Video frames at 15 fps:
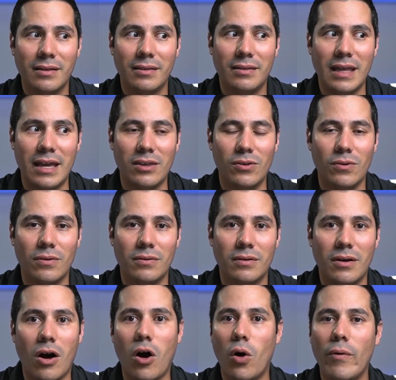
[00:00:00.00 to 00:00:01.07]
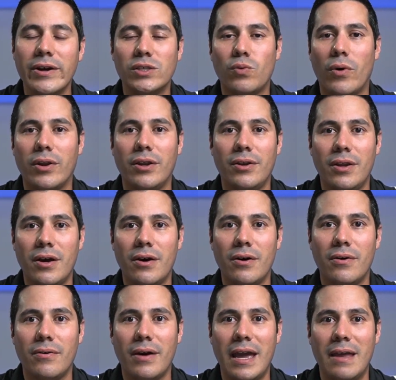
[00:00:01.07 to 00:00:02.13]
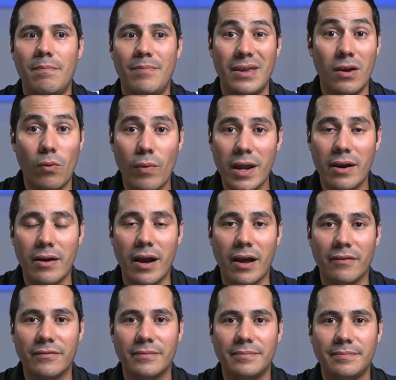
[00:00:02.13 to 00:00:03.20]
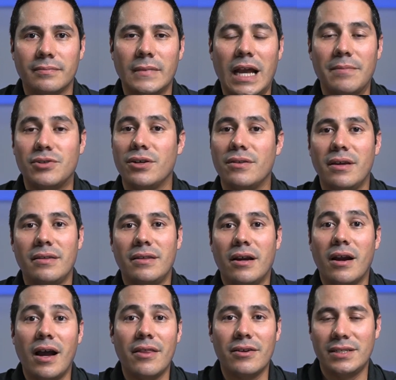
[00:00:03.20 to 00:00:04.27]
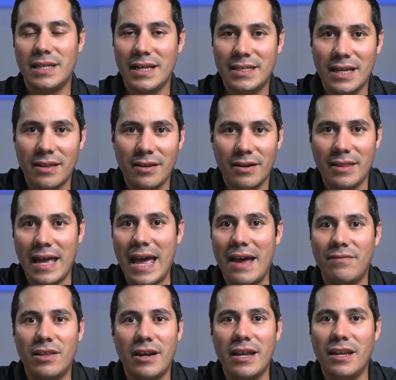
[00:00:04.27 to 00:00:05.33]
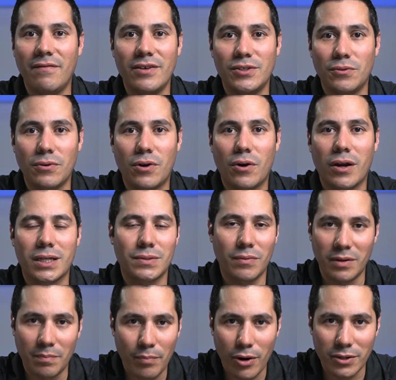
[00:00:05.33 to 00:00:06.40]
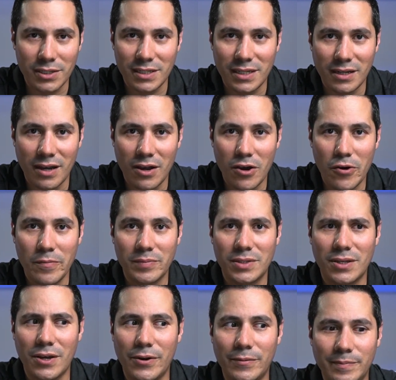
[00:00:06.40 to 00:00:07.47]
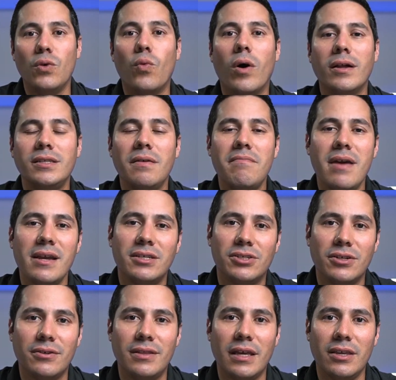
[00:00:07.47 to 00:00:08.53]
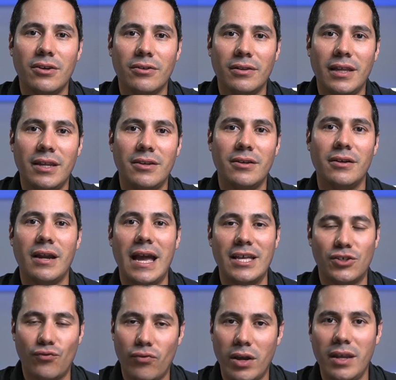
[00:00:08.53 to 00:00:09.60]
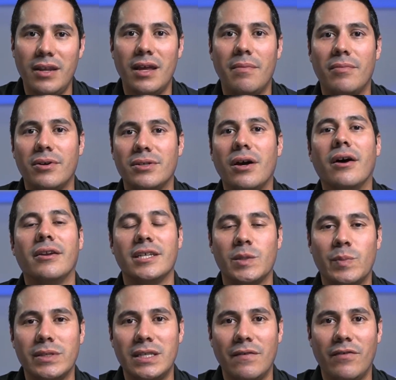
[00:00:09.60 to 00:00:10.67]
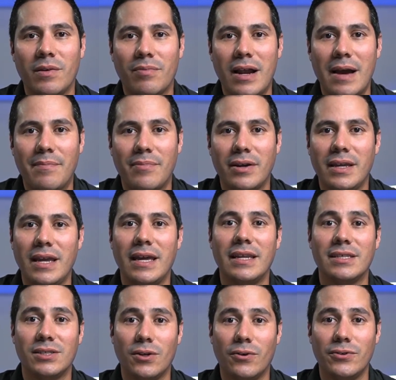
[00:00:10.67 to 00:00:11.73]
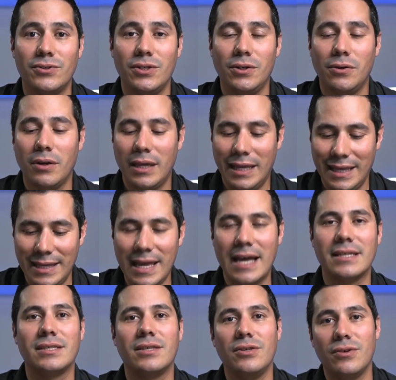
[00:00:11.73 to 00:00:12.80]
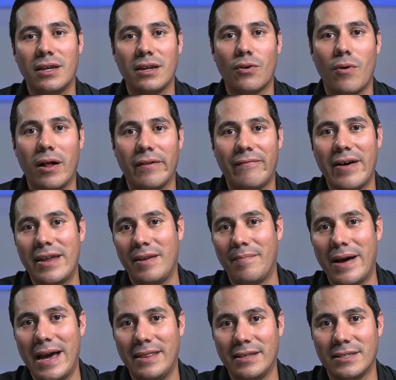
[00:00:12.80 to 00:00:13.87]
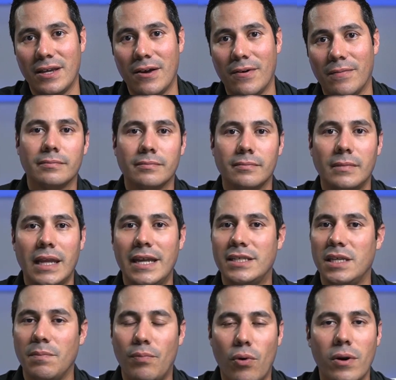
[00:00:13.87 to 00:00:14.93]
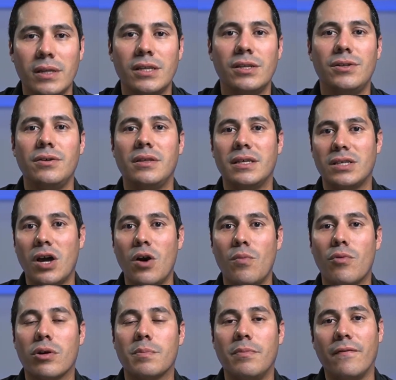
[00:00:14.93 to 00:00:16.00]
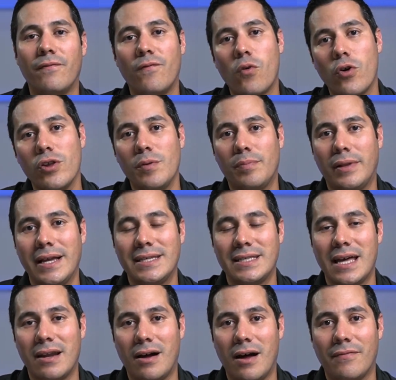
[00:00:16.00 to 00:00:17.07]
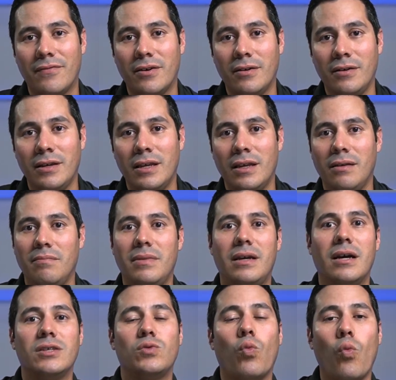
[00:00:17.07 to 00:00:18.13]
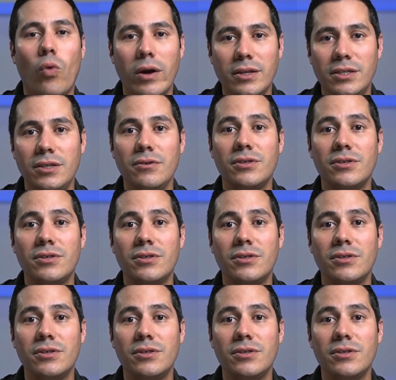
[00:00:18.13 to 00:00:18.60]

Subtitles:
that you always want to know and be aware of. I'm sure that there are other states out there that have their individual quirks when purchasing a home, so you want to make sure that your lender has run numbers on a specific property and has told you, yes, you can qualify to buy this home. It's important to do this homework before you place that offer, because once you